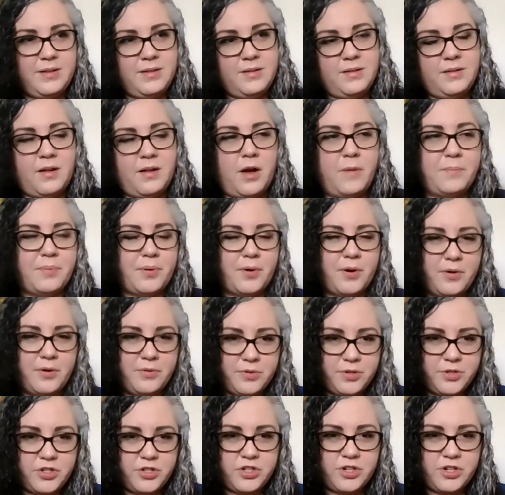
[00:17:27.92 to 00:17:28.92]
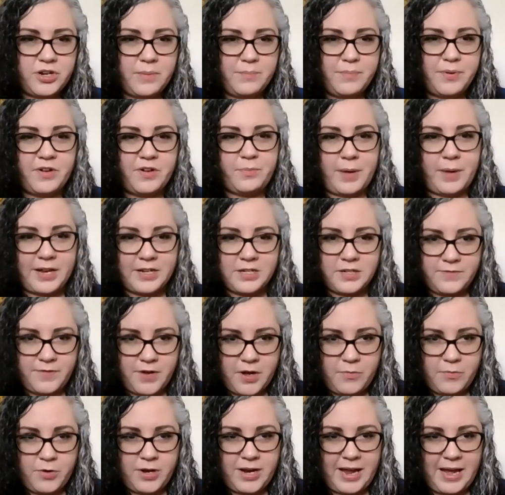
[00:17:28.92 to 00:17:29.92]
approach and perspective
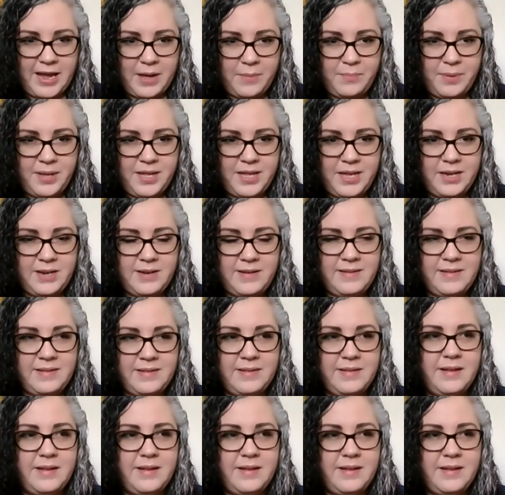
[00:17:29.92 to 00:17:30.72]
on what happened,